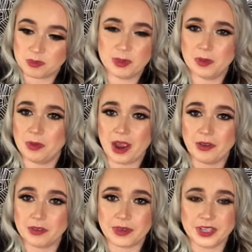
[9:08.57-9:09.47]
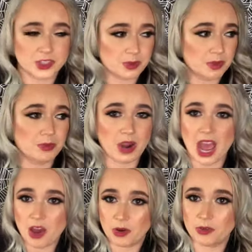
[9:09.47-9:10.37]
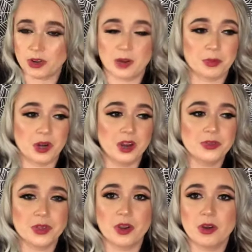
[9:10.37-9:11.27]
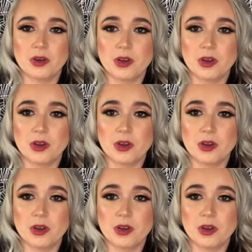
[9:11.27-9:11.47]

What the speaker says: being proud of it, just being proud of what I put out there.